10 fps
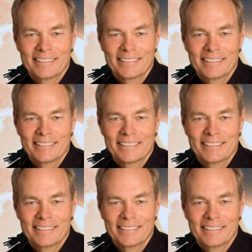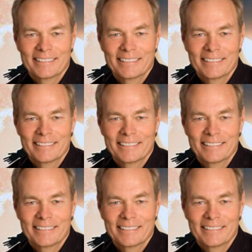
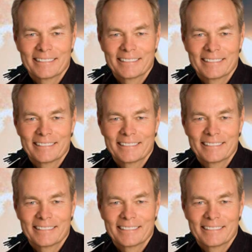No one is speaking in this clip.